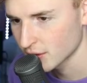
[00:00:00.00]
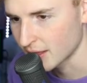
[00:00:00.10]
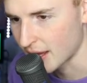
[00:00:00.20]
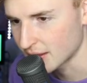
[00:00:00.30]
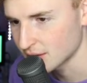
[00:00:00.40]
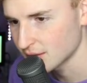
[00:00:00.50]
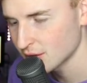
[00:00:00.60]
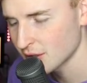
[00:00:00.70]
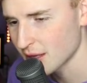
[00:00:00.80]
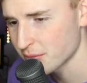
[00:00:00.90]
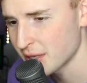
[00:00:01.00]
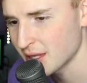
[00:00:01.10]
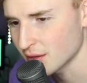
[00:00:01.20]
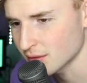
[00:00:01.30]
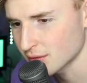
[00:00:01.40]
Just look at that. Look at that
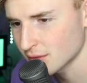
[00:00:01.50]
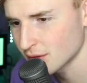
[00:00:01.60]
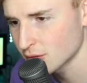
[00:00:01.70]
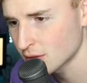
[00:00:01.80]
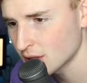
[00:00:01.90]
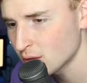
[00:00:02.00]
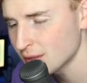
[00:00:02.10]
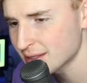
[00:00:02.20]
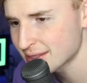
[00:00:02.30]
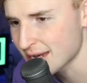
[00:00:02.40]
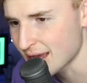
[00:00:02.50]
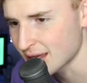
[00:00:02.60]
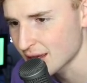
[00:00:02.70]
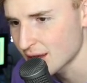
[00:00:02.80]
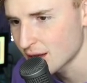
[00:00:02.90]
peel. You're literally a
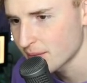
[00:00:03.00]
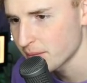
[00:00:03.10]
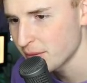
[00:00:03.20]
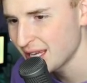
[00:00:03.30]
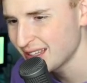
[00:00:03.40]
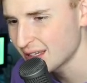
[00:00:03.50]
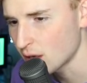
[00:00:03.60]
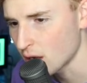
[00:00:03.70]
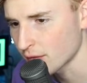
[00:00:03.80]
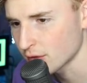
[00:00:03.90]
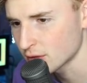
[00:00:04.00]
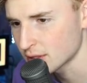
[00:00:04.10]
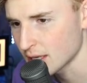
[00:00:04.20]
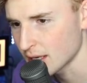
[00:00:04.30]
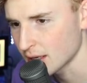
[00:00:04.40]
snake peeling off your
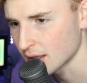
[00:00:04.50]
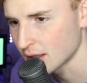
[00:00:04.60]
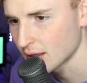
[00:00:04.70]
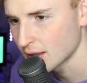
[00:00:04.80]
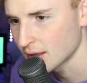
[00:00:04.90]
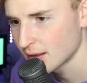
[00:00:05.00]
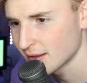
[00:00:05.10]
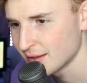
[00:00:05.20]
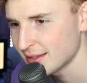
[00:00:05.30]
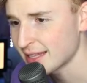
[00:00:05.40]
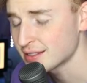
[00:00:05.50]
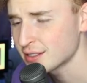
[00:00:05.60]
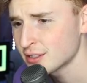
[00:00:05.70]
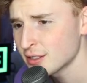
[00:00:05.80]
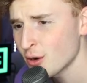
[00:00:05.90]
skin. That's
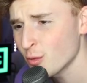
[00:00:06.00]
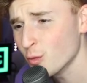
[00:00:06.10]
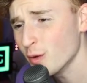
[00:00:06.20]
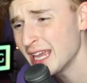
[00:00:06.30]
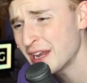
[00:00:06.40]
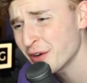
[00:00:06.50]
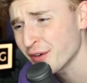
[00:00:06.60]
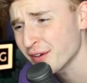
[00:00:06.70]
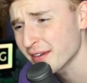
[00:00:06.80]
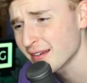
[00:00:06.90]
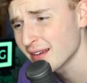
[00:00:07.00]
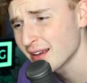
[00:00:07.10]
so weird.